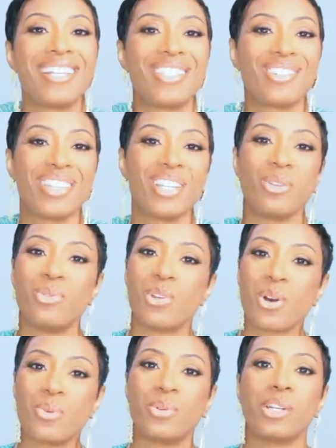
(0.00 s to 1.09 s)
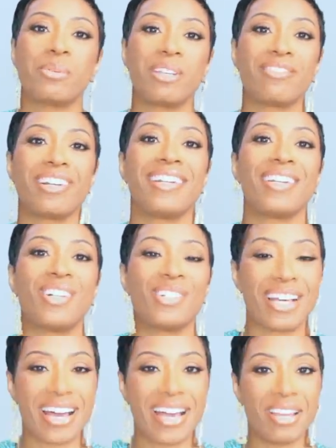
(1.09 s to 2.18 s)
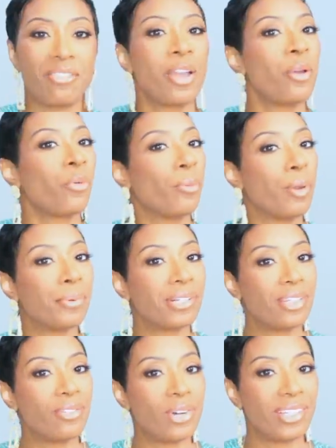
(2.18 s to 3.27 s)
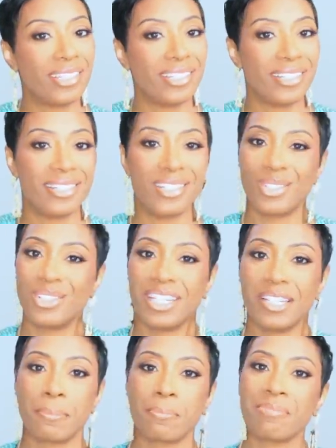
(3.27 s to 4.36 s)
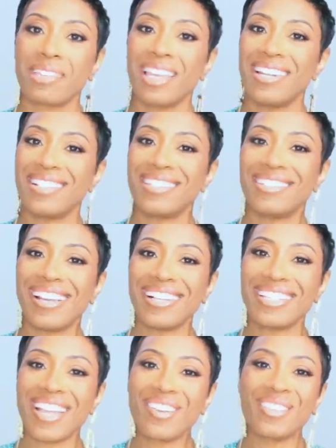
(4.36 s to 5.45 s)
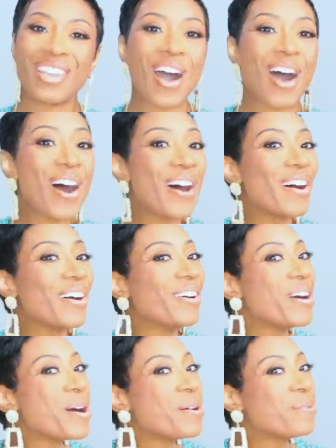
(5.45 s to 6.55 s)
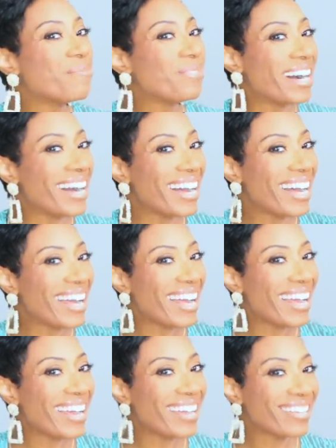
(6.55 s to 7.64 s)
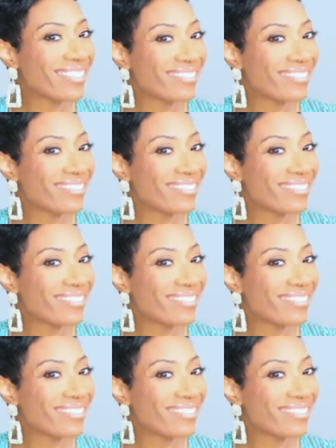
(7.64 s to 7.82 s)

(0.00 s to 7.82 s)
so that you know when I'm getting ready to go live. Remember to live well and look good doing it. And until next time, y'all. Bye.